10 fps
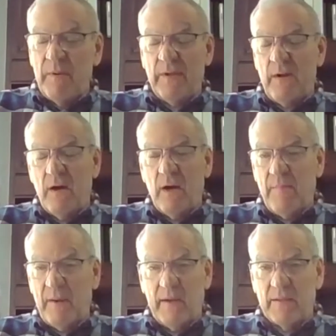hung
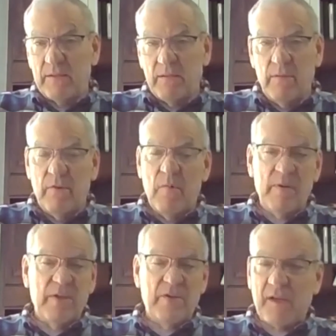up on us,
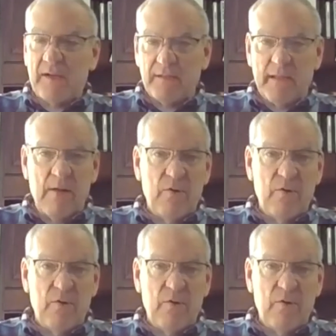nobody shut us down.